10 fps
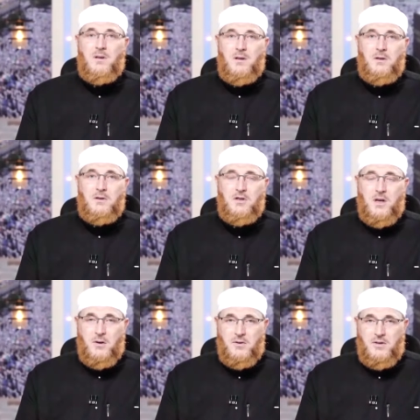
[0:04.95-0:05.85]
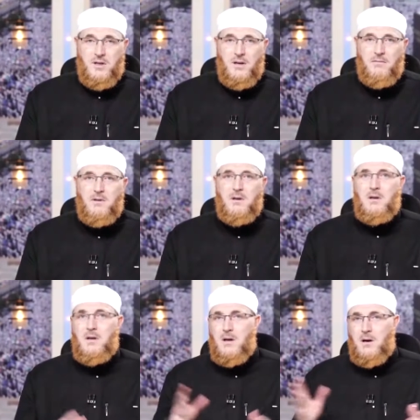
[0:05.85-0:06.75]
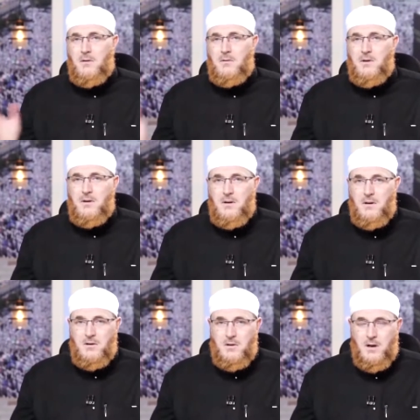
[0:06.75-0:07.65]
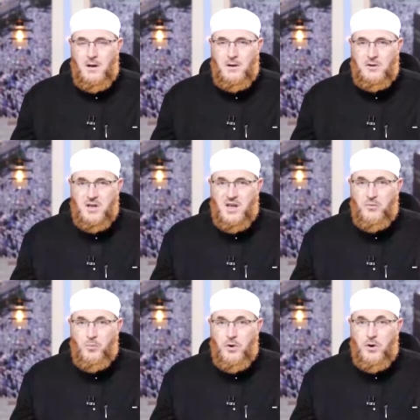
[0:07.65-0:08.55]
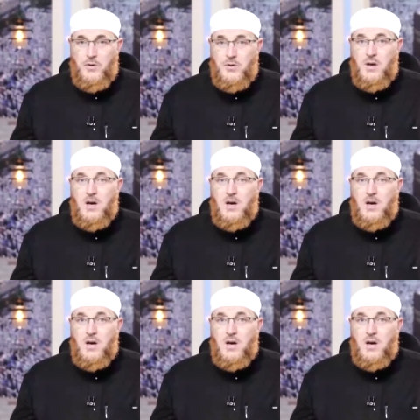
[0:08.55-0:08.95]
Then she conceived. Later on, uh, she gave birth.